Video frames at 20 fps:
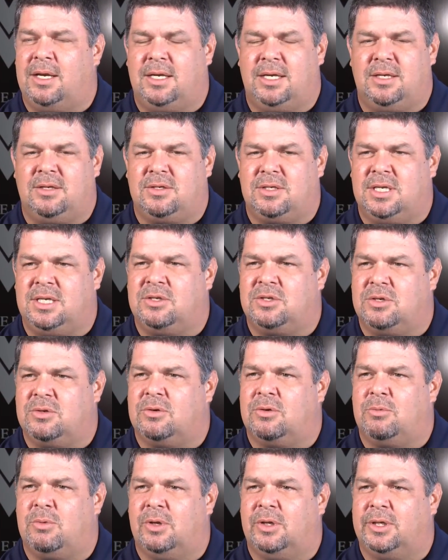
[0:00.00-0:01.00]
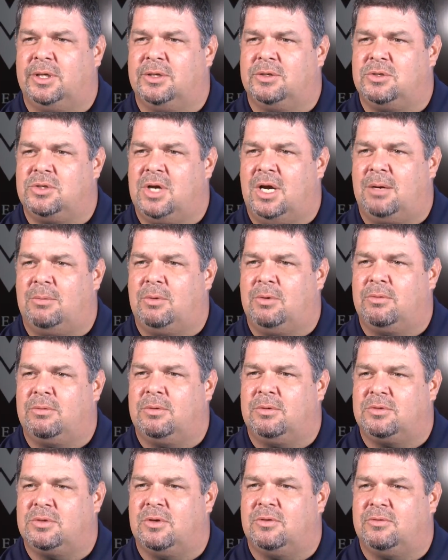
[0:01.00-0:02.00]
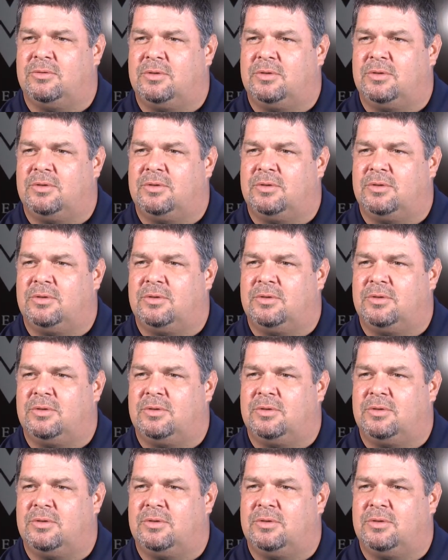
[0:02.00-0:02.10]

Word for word: and he's, he's doing a really good job with it so